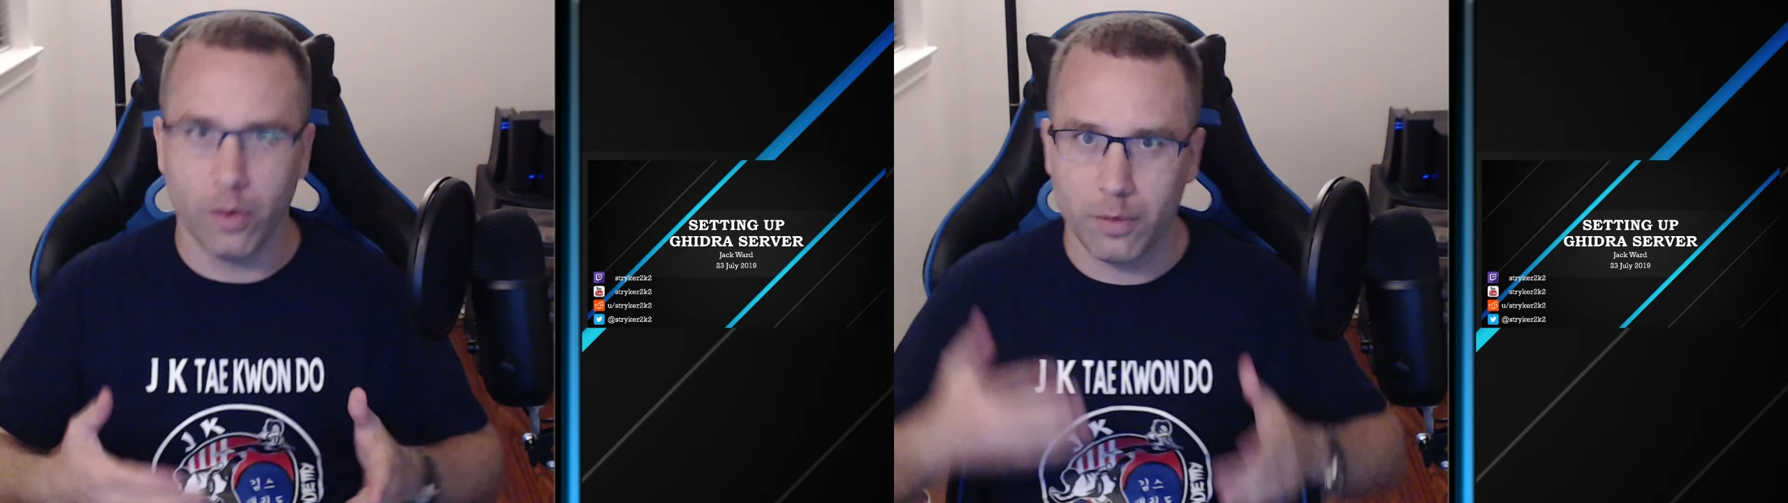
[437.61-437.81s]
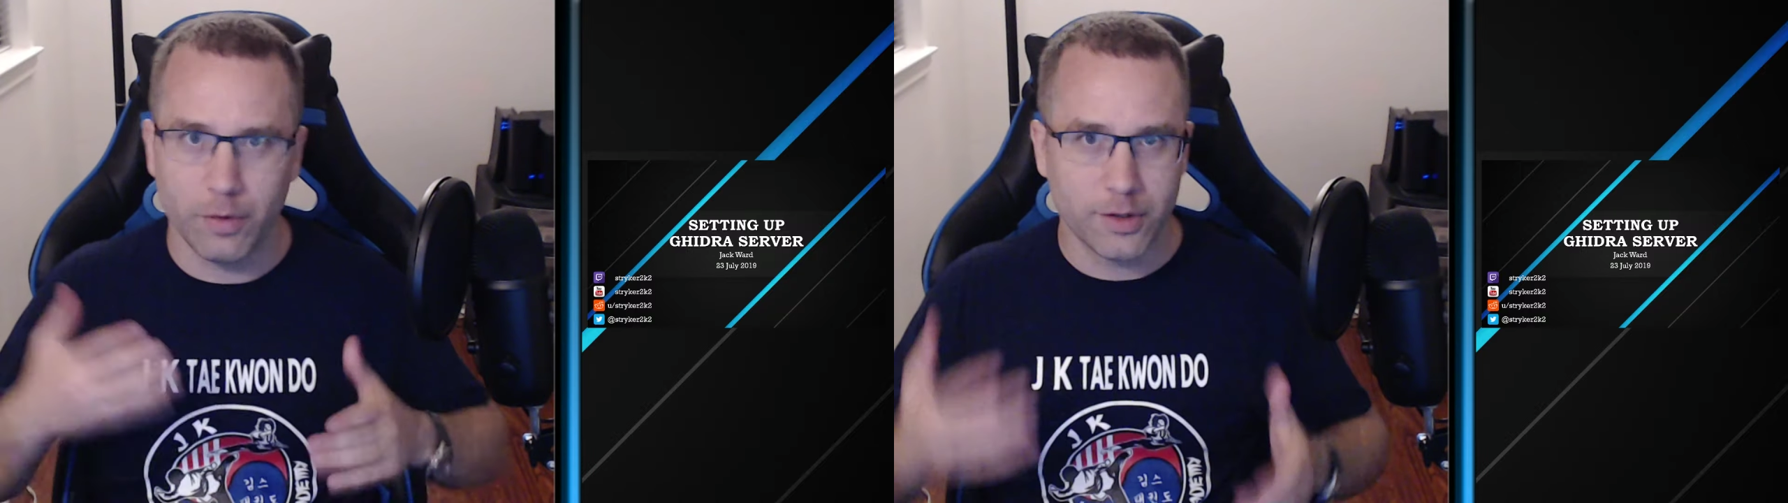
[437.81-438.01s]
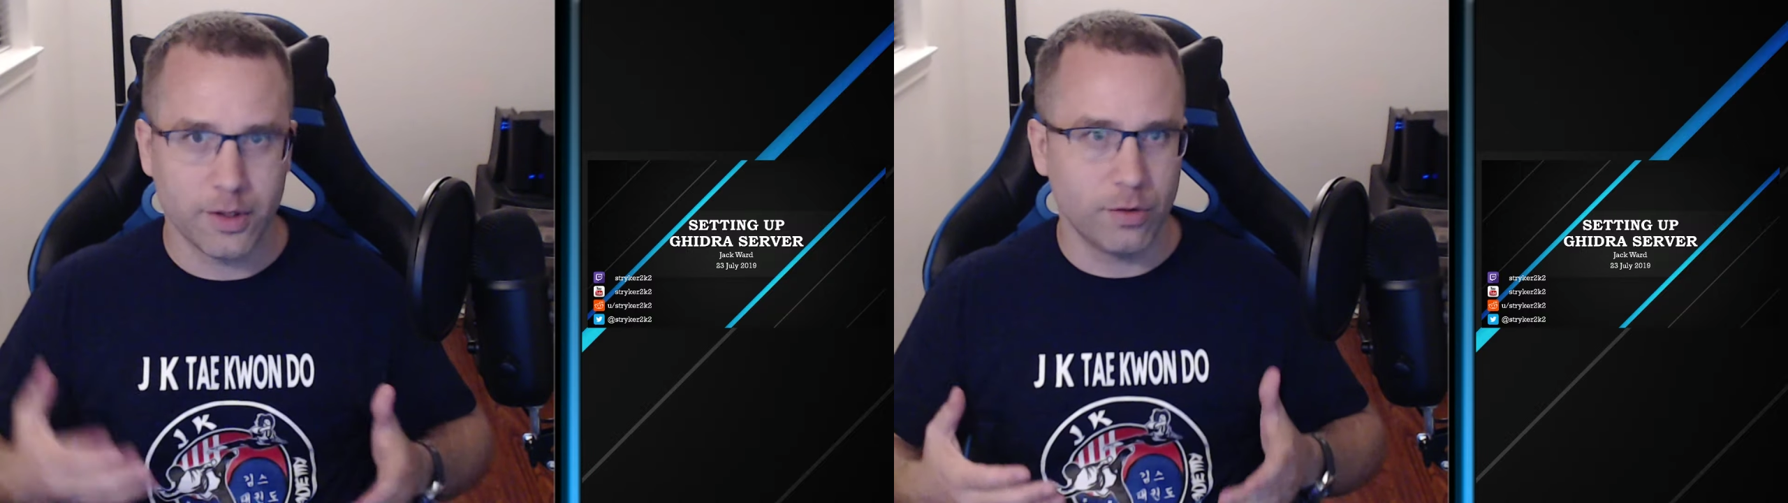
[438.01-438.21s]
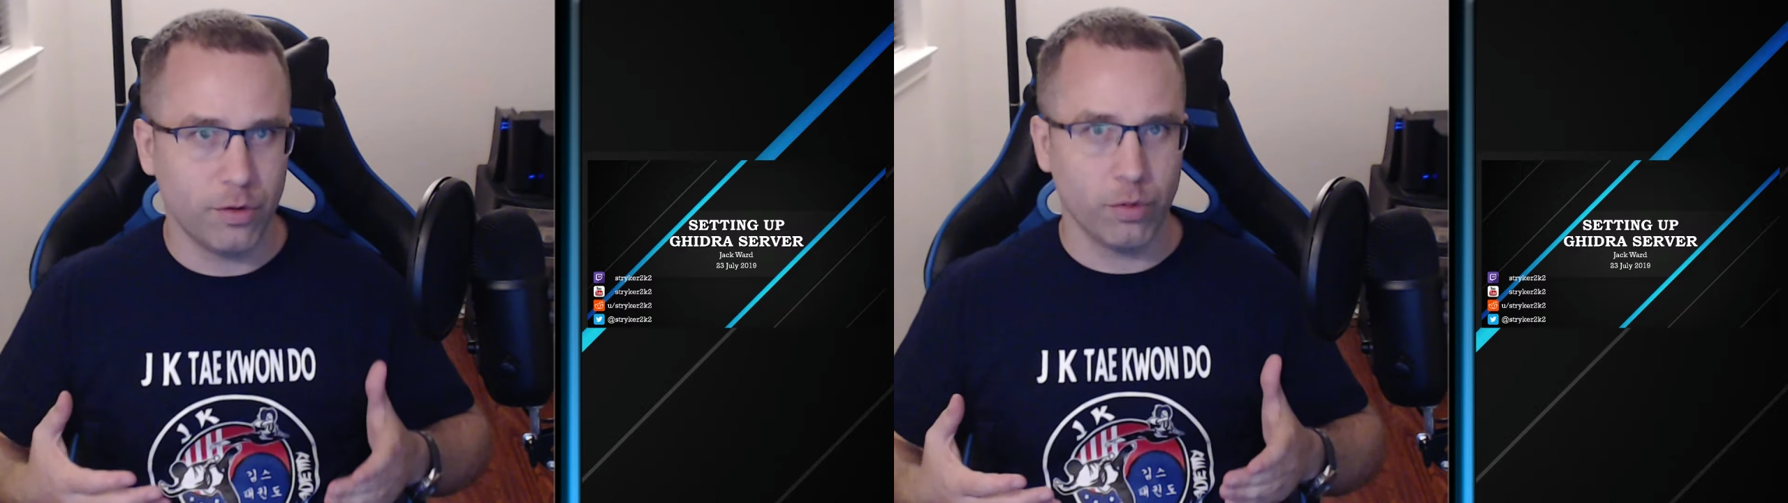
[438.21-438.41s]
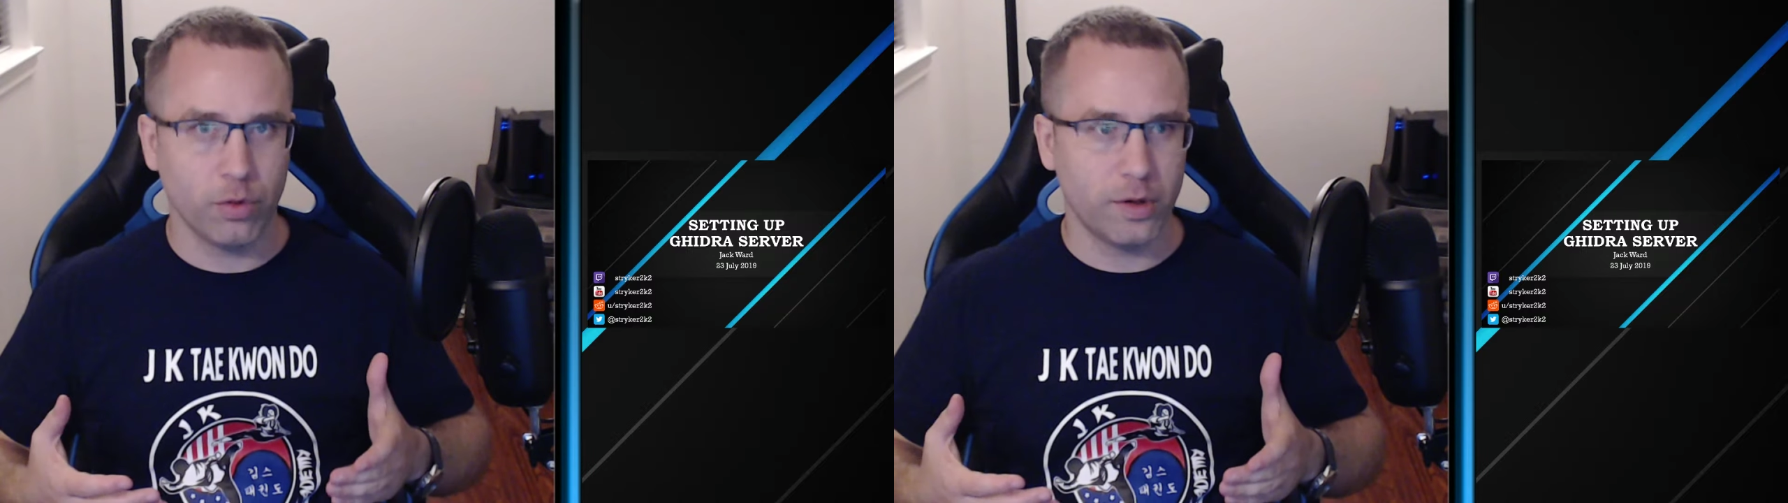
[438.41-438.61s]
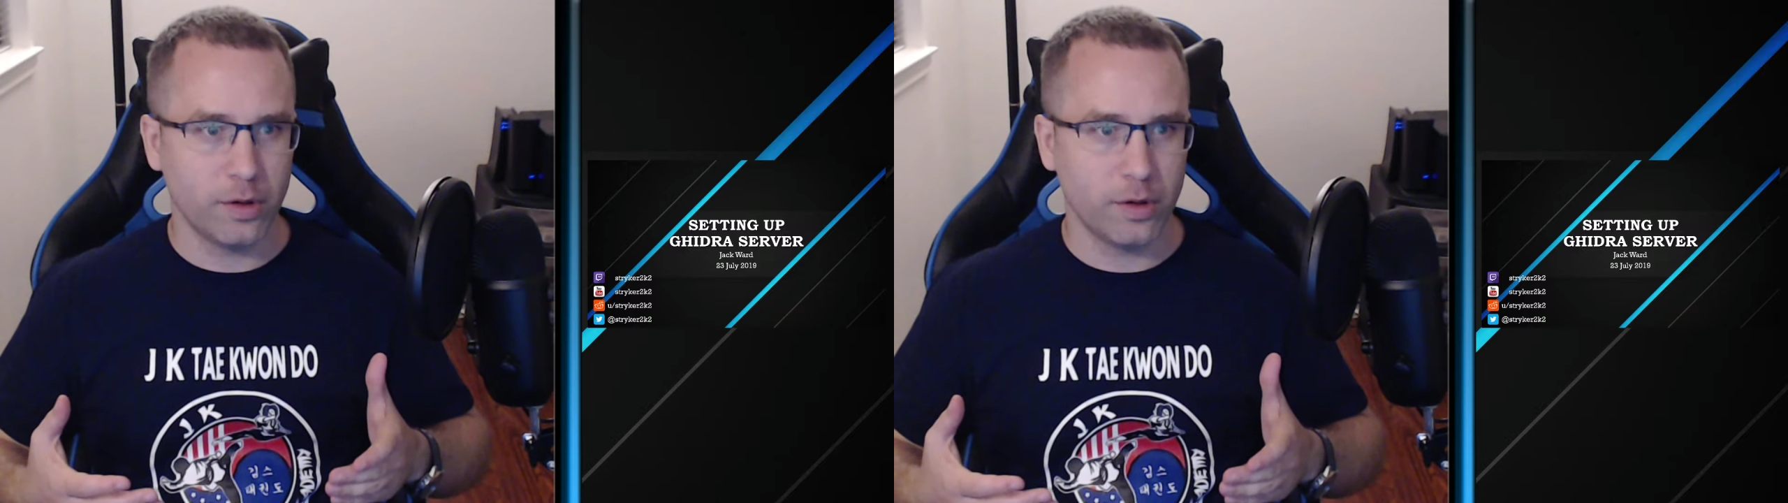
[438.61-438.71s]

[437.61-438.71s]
I'm going to set you through